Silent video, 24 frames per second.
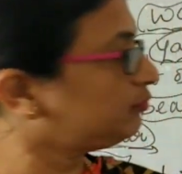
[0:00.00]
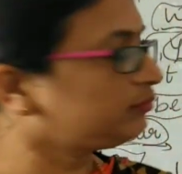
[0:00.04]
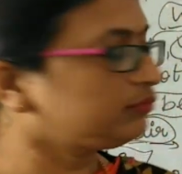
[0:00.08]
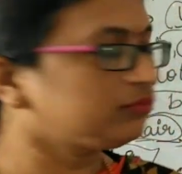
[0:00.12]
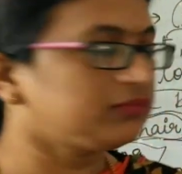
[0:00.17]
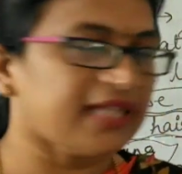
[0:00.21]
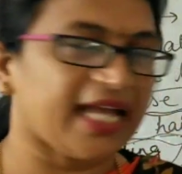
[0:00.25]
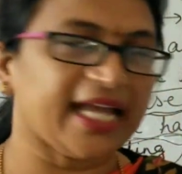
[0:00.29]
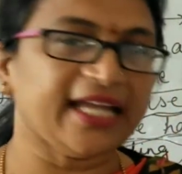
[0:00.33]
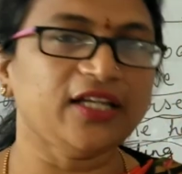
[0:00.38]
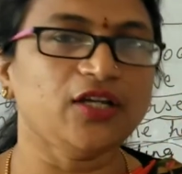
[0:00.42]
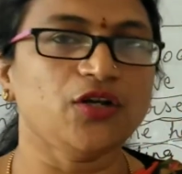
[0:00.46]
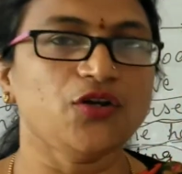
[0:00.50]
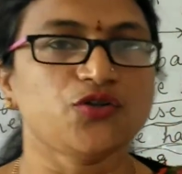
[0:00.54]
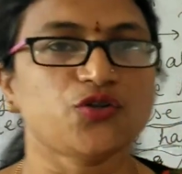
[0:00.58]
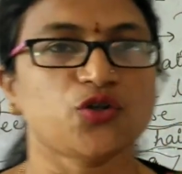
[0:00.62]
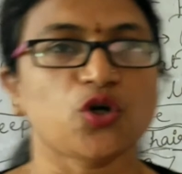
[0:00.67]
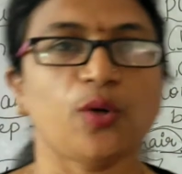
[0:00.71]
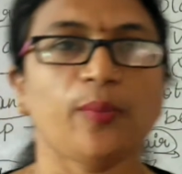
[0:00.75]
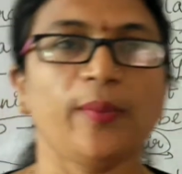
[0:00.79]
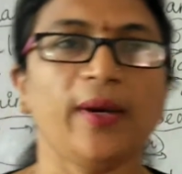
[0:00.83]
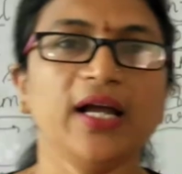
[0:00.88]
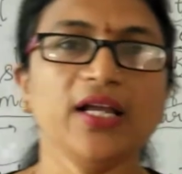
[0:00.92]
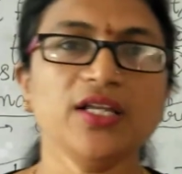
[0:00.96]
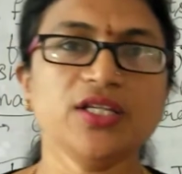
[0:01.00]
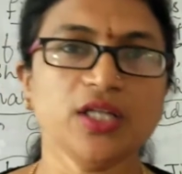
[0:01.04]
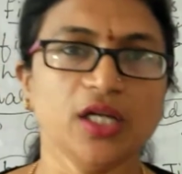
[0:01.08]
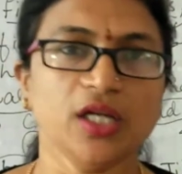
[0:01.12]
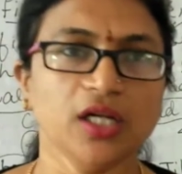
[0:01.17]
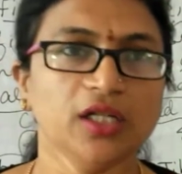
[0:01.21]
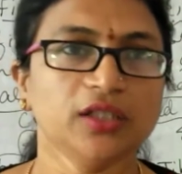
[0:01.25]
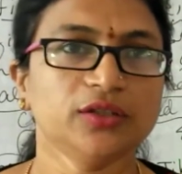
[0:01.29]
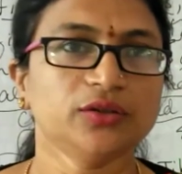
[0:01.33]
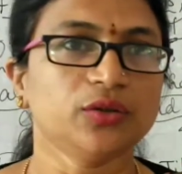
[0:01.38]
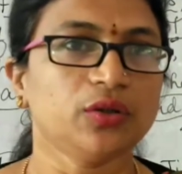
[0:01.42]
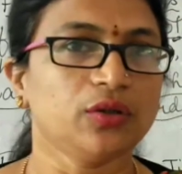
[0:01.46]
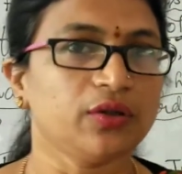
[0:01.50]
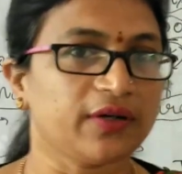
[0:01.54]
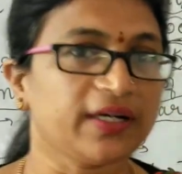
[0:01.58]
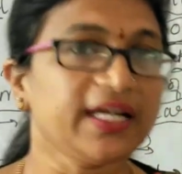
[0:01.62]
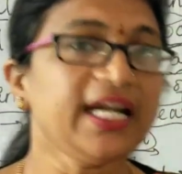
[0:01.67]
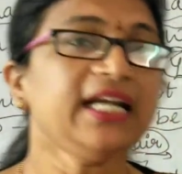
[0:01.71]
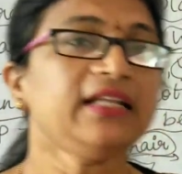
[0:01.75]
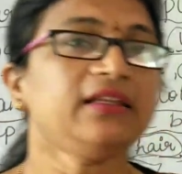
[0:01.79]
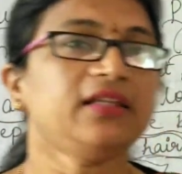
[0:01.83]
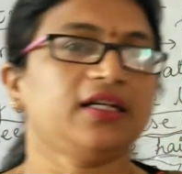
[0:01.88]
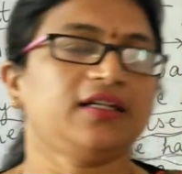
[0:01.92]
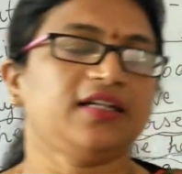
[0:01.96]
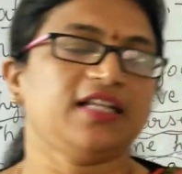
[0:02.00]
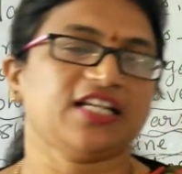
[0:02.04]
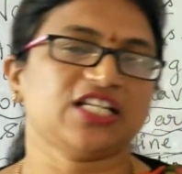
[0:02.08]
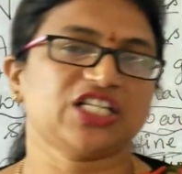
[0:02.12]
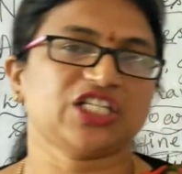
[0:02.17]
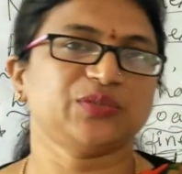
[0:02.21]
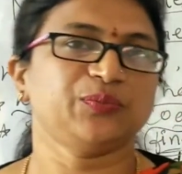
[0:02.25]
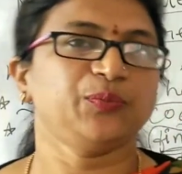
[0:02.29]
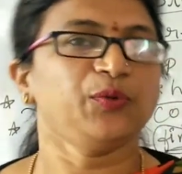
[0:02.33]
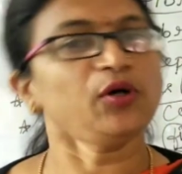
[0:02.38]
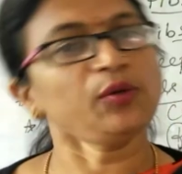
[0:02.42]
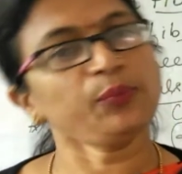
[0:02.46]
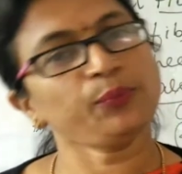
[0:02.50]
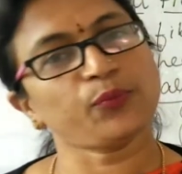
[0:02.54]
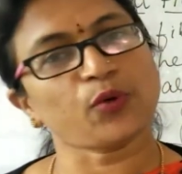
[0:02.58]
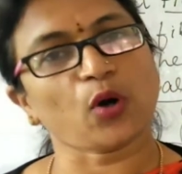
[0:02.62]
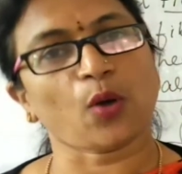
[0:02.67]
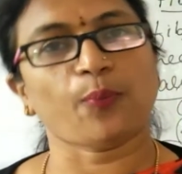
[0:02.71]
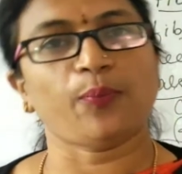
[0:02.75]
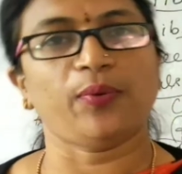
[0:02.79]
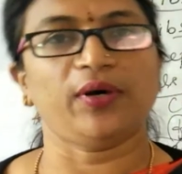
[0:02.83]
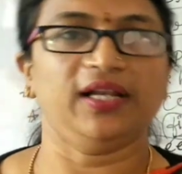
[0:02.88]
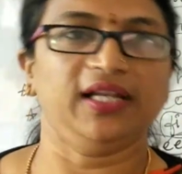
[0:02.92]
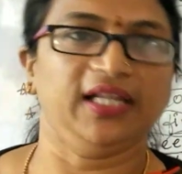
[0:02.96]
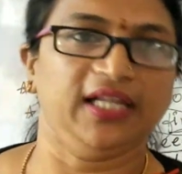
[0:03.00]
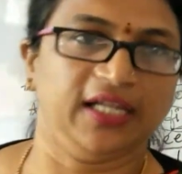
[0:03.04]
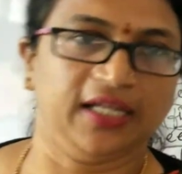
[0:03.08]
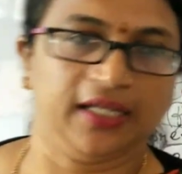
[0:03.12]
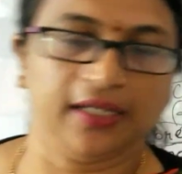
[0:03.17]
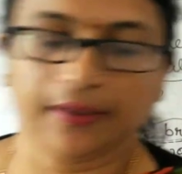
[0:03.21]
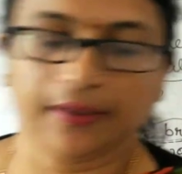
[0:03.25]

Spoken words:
thank you so much. So read the textbook properly.